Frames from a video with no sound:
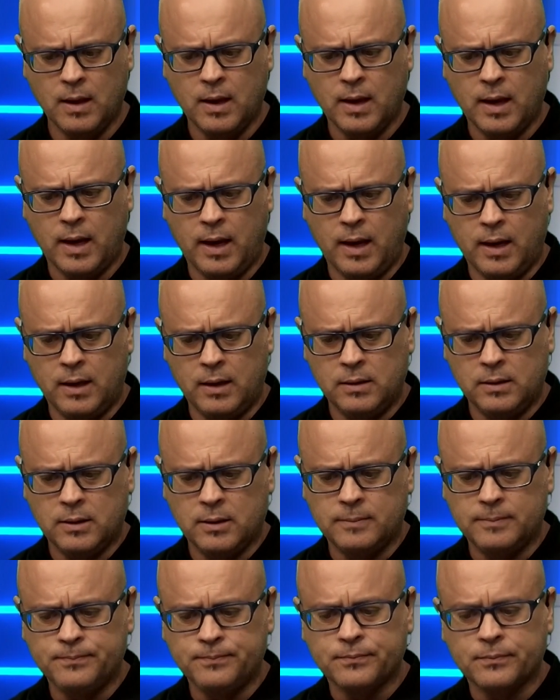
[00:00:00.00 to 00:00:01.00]
And
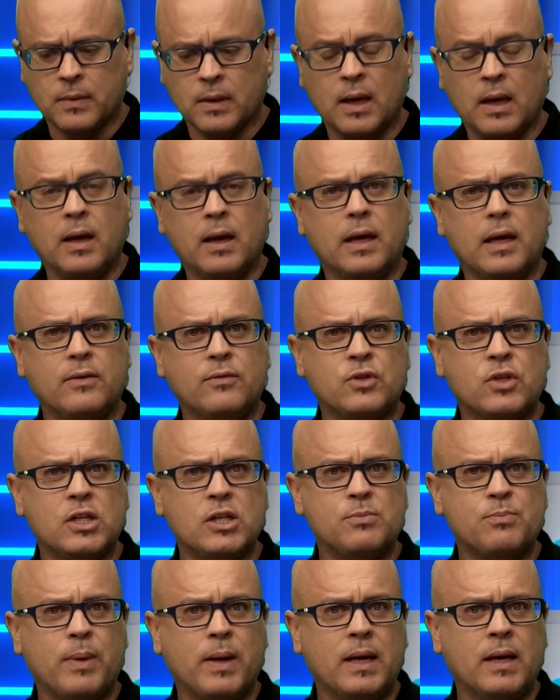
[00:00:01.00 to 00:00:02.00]
if she's
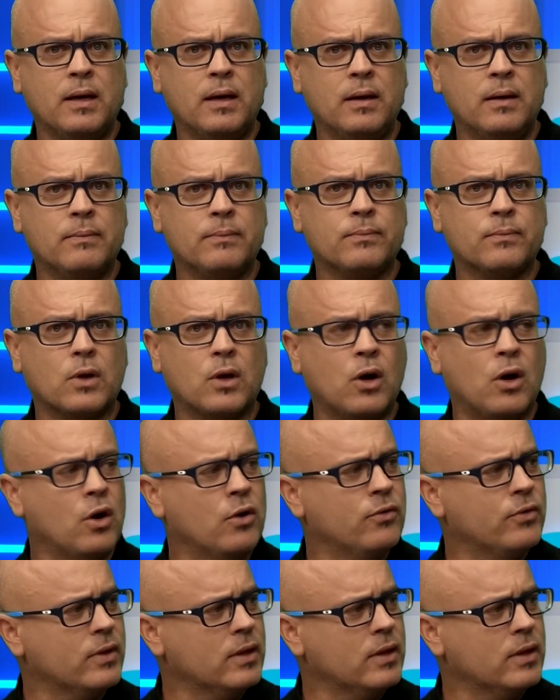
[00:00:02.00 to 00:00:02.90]
better over